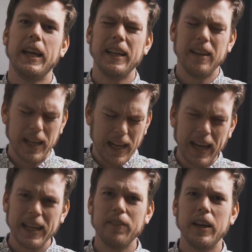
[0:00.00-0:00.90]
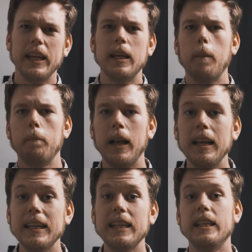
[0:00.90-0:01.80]
in any way,
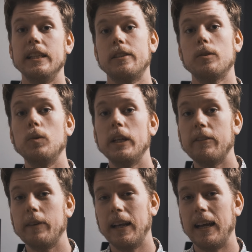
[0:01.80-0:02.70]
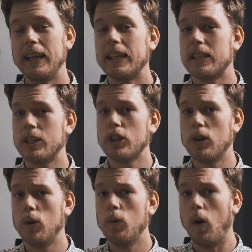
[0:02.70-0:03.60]
please do leave me a like as a
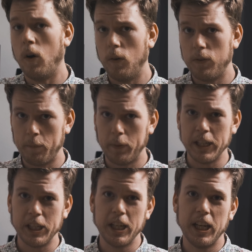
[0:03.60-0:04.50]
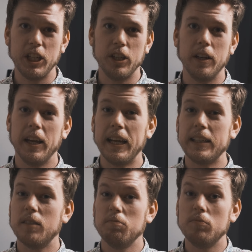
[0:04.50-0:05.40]
show of appreciation.
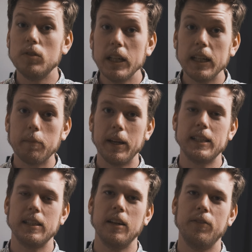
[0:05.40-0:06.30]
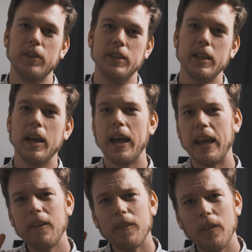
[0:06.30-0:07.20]
It really makes a difference.
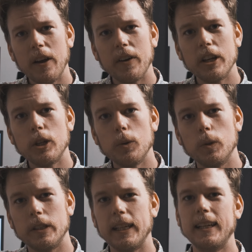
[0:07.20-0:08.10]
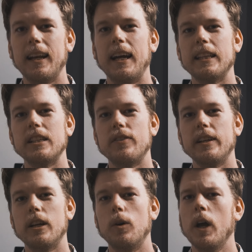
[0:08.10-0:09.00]
If, however, you didn't like this
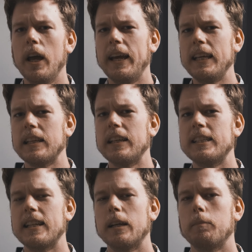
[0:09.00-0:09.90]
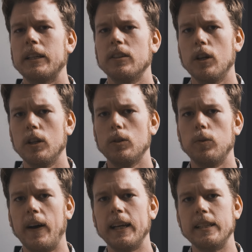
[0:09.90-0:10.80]
video, hit the dislike button
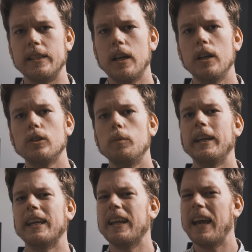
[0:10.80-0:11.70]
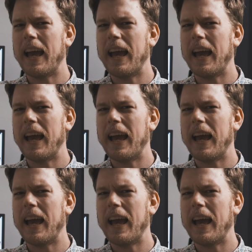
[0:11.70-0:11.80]
twice to make it